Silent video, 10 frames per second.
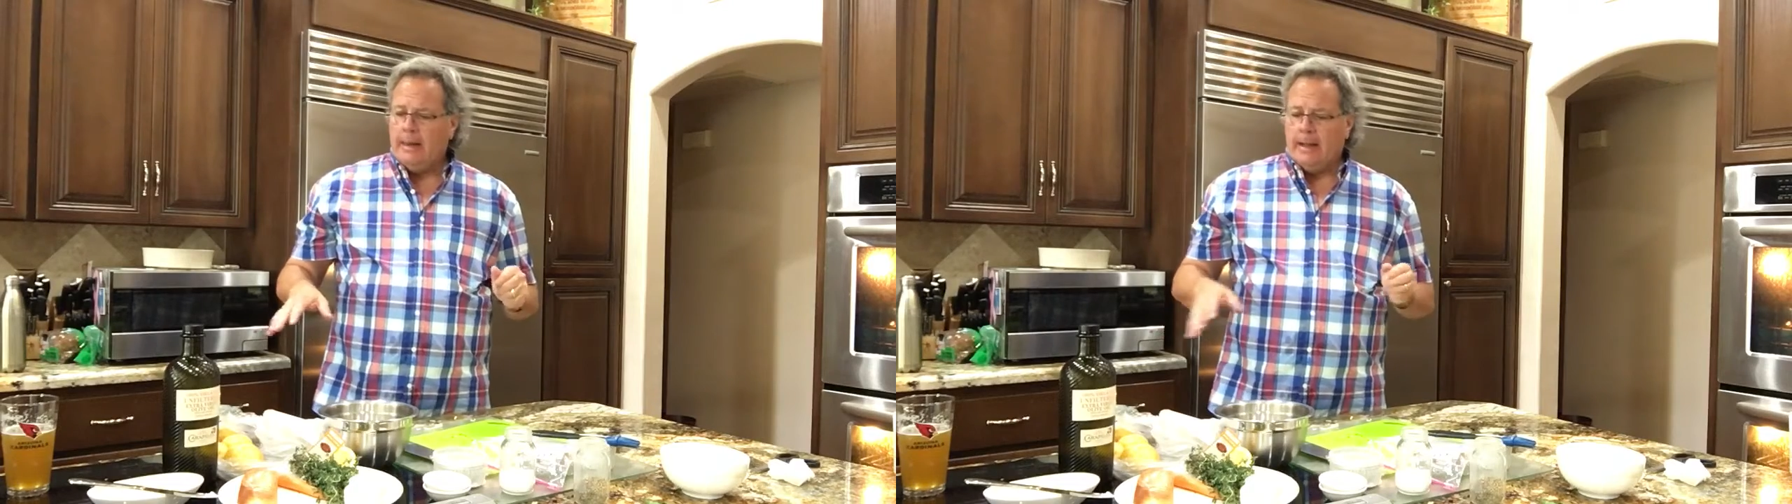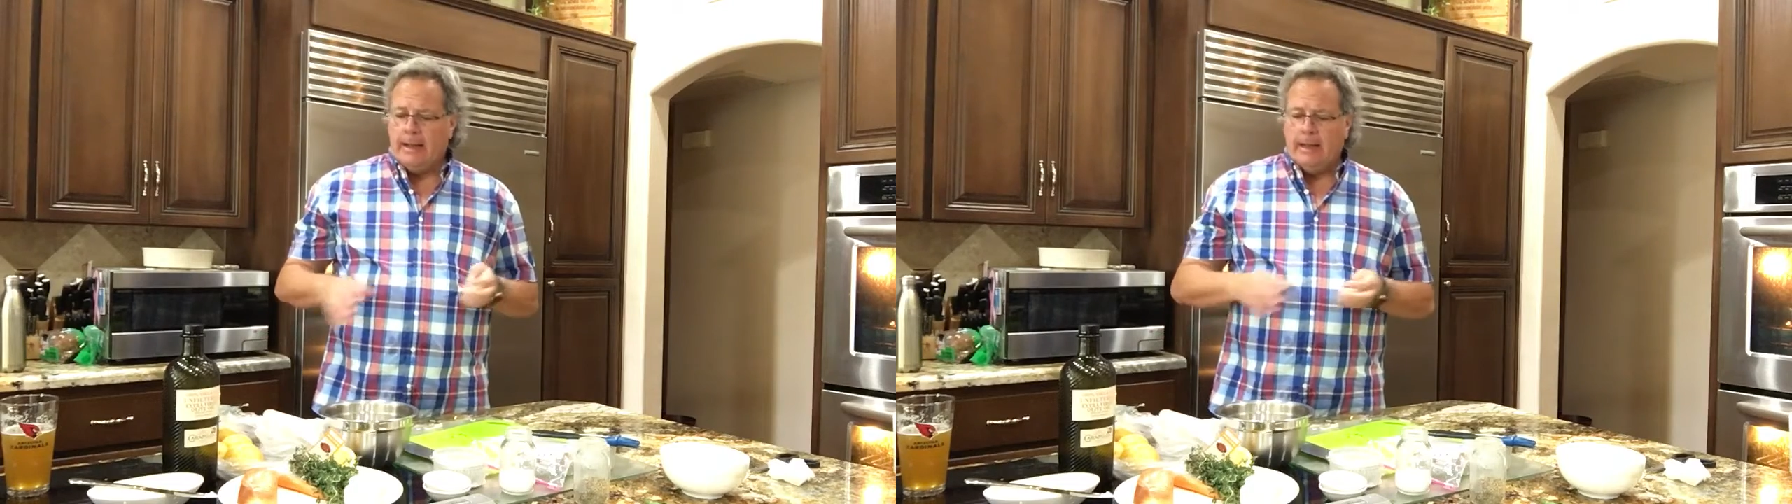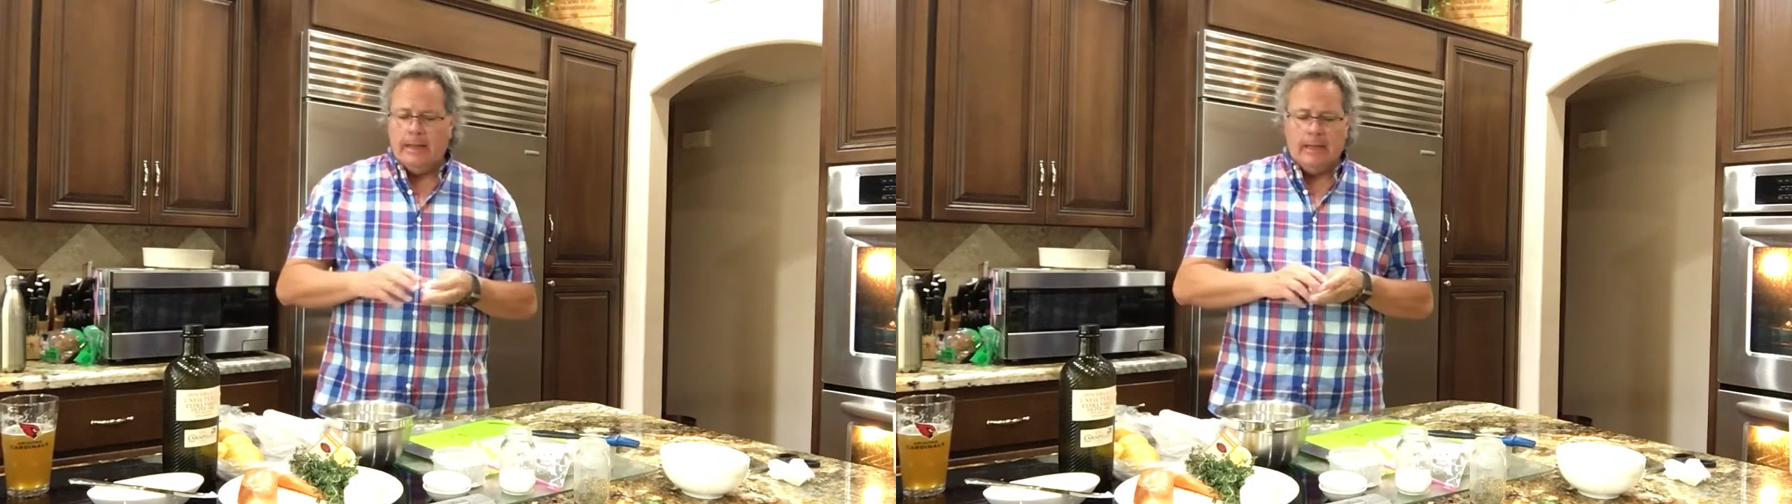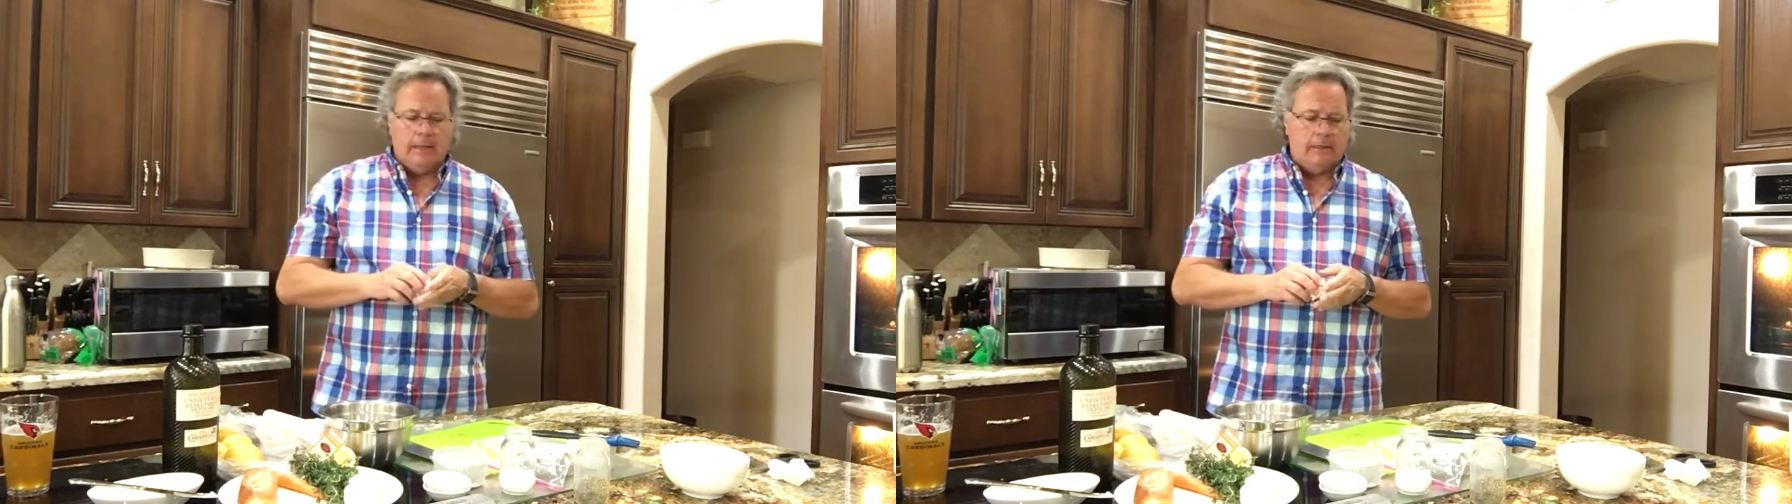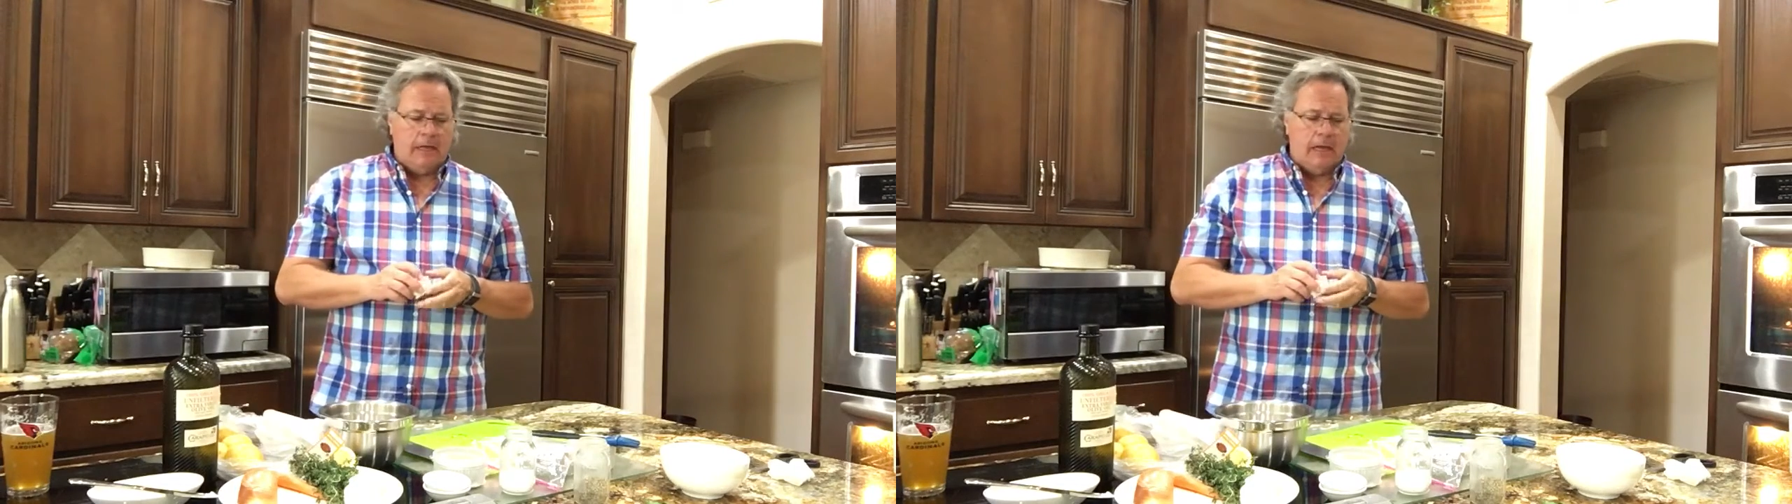
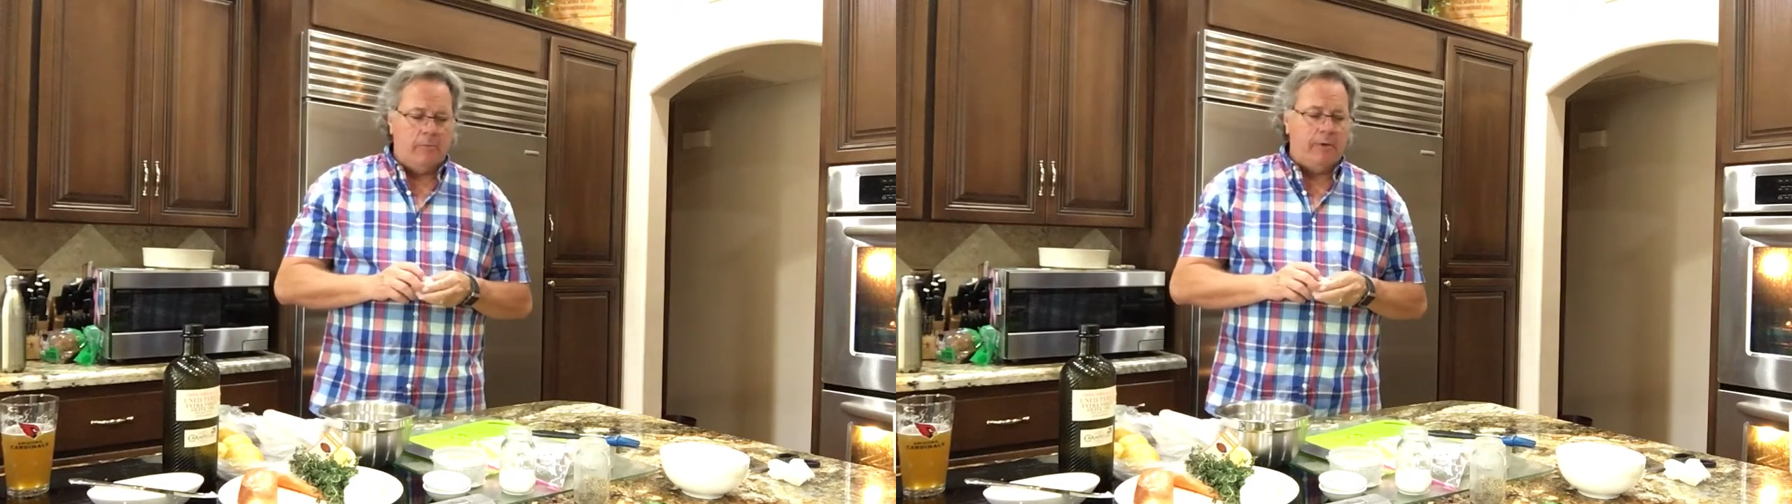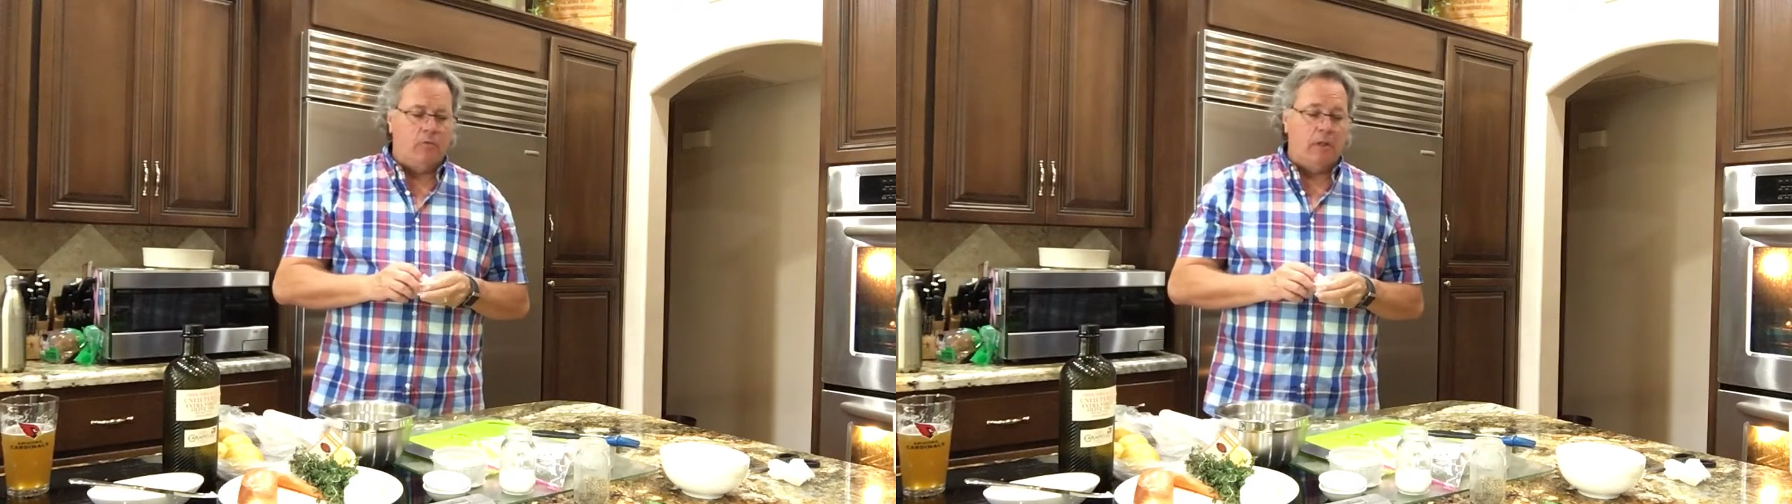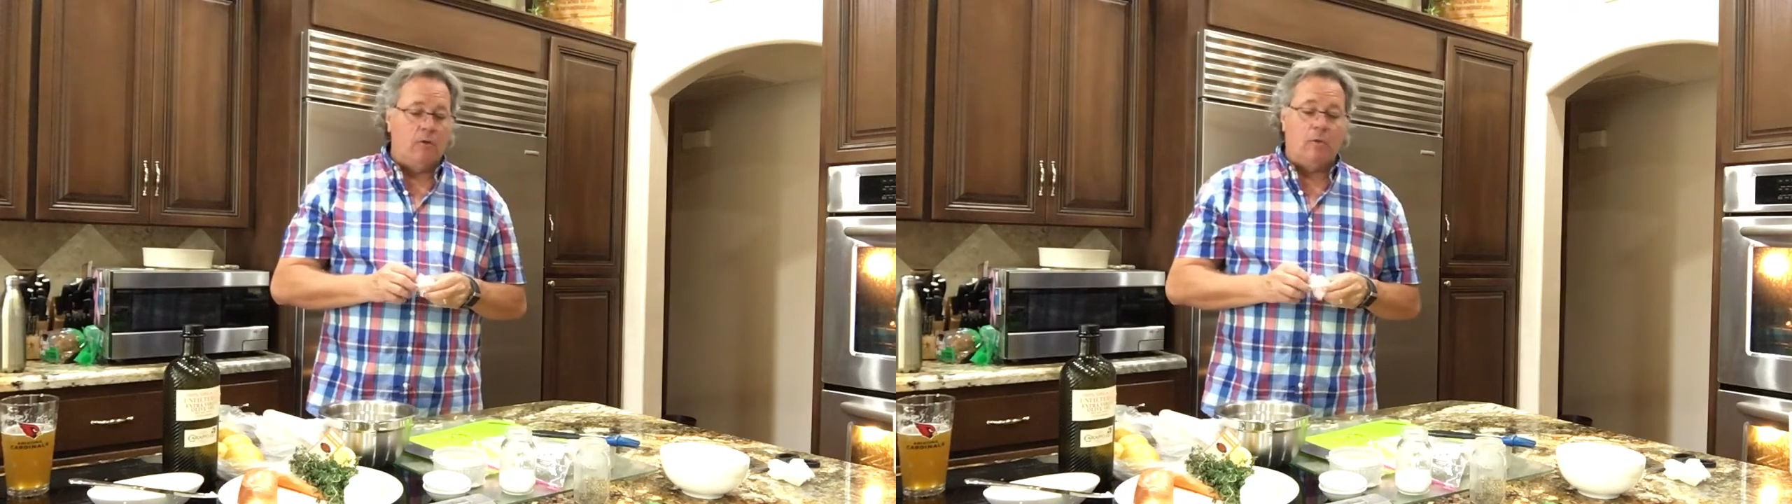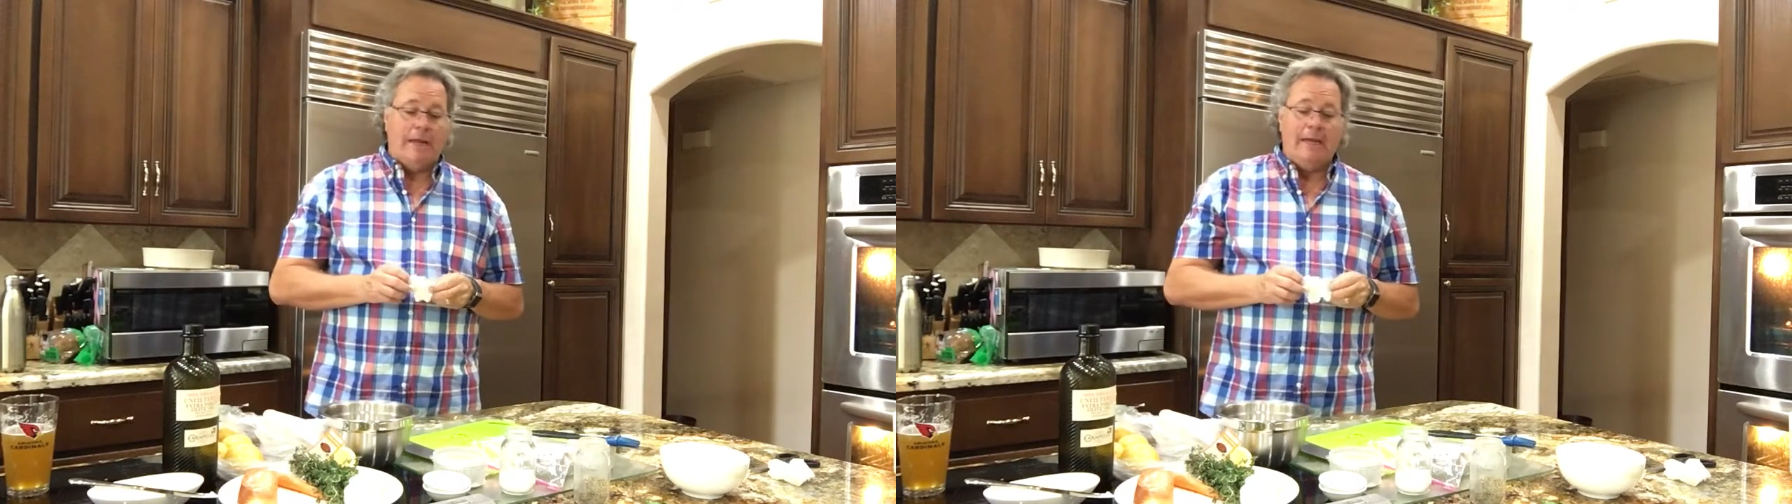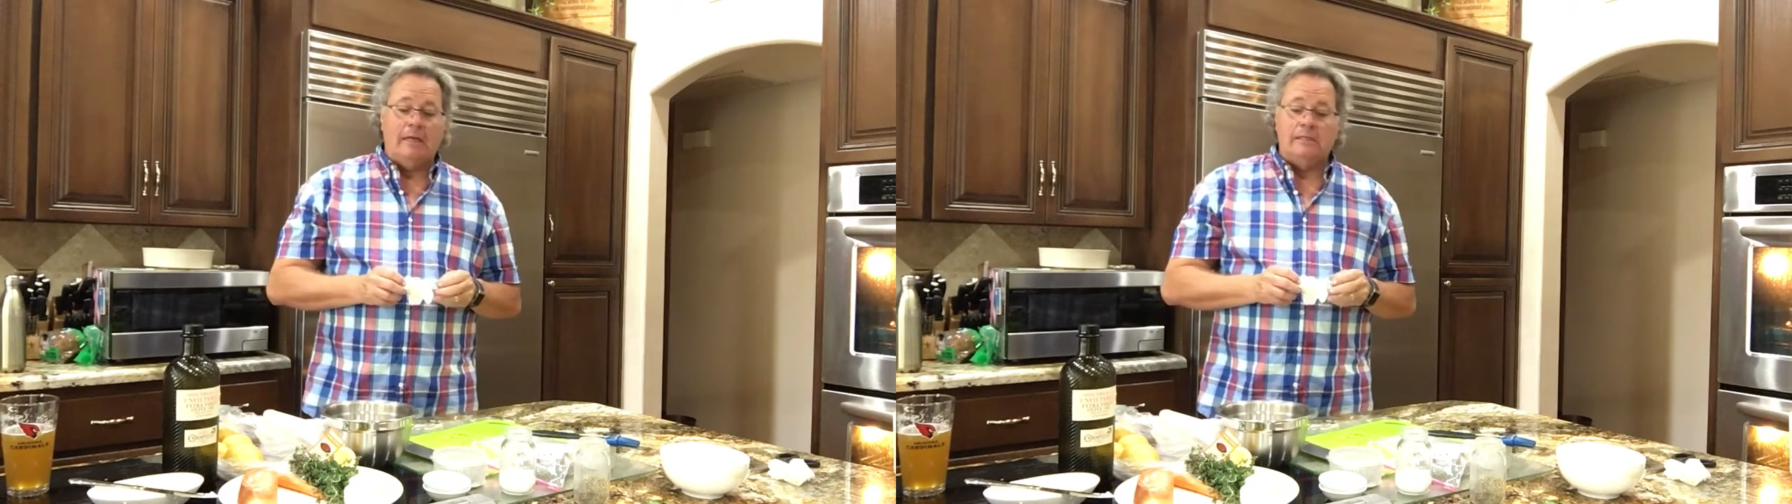I'll be really waiting